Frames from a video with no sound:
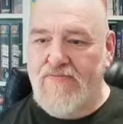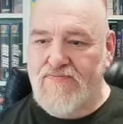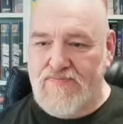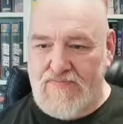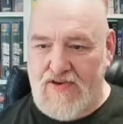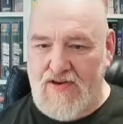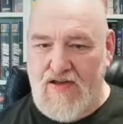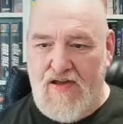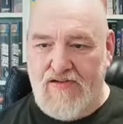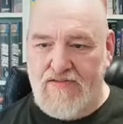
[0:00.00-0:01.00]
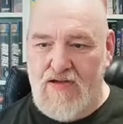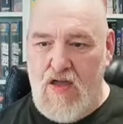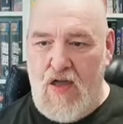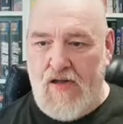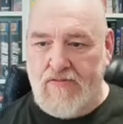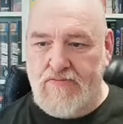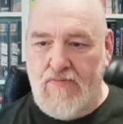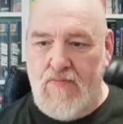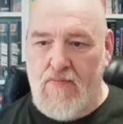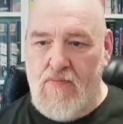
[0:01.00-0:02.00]
people have like
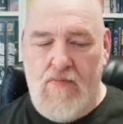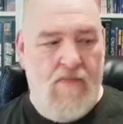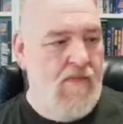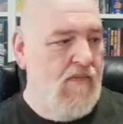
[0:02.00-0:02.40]
depression. Suicide